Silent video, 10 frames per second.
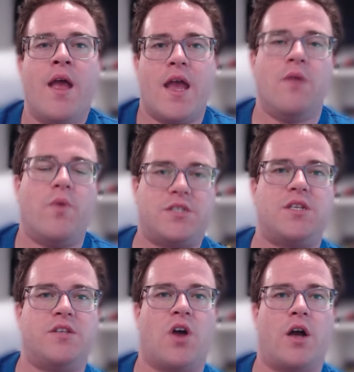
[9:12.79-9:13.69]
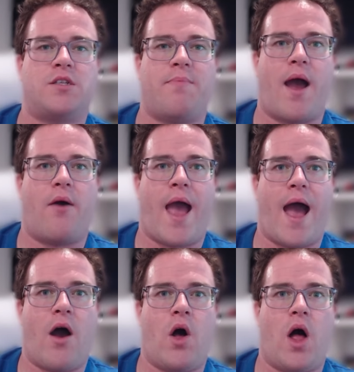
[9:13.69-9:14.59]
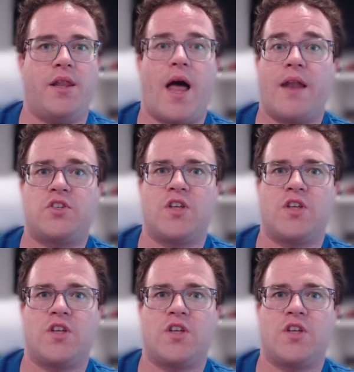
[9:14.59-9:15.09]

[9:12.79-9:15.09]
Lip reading: in which they talked about how a lot of